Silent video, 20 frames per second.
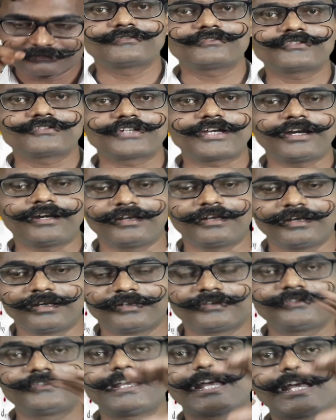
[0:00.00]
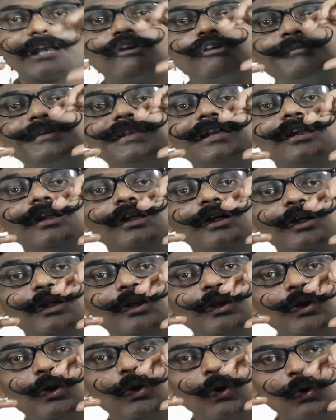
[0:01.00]
z, there will be the
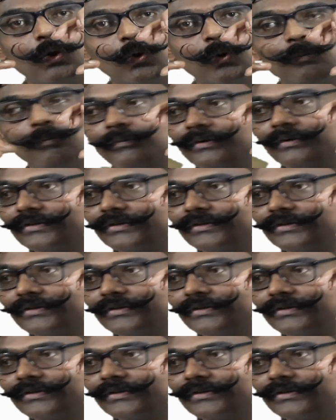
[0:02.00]
lobe.